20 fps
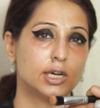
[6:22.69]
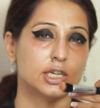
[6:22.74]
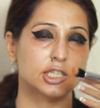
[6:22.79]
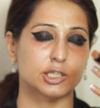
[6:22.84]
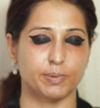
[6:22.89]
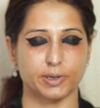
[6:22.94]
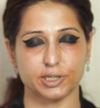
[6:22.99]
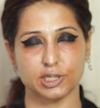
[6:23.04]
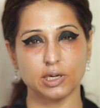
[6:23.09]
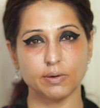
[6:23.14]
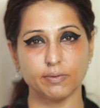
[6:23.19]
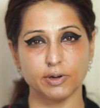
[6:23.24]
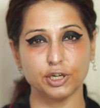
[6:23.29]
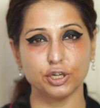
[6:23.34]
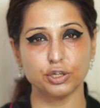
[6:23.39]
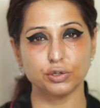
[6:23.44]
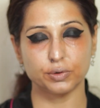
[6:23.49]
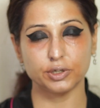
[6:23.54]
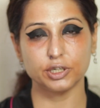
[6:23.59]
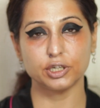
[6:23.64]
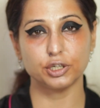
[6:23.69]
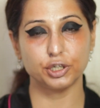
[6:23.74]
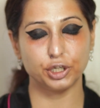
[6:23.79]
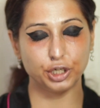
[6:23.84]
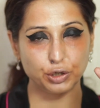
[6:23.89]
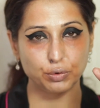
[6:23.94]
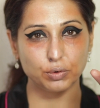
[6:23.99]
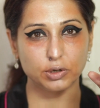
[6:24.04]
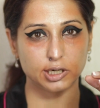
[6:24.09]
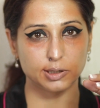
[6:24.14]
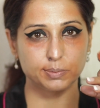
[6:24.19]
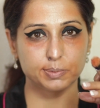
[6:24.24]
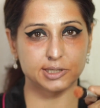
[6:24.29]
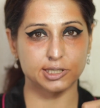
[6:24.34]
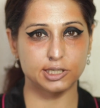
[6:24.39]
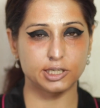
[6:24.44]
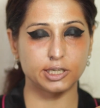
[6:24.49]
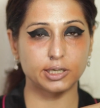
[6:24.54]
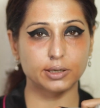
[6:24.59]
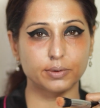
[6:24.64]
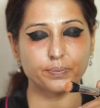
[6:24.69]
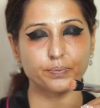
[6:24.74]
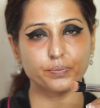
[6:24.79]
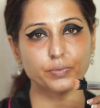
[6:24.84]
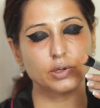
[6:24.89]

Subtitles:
especially when you're doing a nude lipstick.